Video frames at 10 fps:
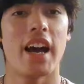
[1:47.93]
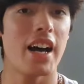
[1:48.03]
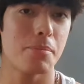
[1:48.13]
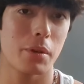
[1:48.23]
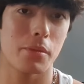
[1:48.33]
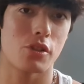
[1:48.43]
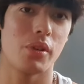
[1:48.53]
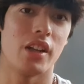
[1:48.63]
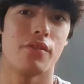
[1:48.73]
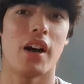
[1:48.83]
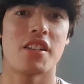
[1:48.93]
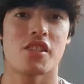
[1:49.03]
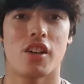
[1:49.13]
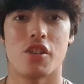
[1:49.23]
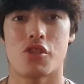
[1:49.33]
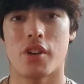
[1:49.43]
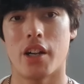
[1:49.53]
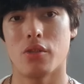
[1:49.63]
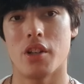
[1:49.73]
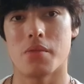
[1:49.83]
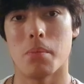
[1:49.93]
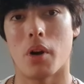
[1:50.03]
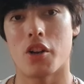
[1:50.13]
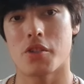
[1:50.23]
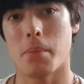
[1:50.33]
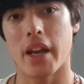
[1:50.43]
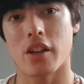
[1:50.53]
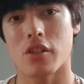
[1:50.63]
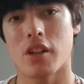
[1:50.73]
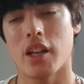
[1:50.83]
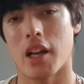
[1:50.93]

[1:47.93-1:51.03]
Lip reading: gap between advanced tuck and straddle is much bigger